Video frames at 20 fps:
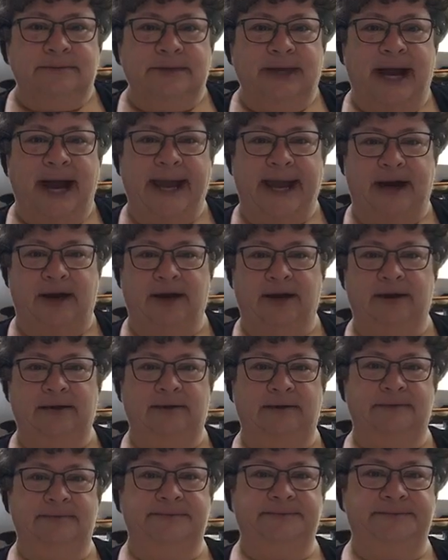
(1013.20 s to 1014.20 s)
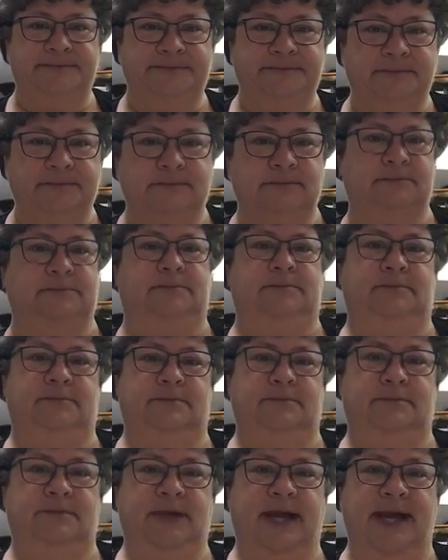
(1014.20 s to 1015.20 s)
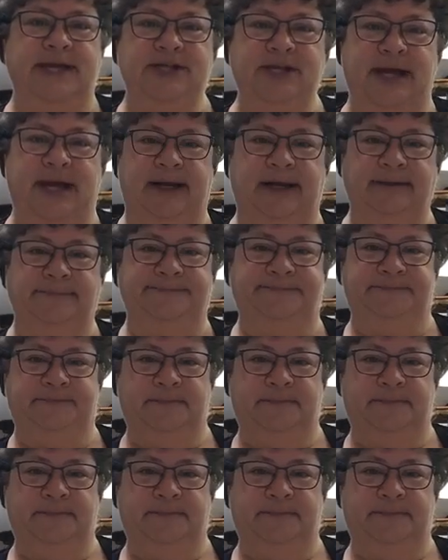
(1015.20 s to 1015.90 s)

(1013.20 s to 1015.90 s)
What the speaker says: Hi, Erin. Hi, Janet.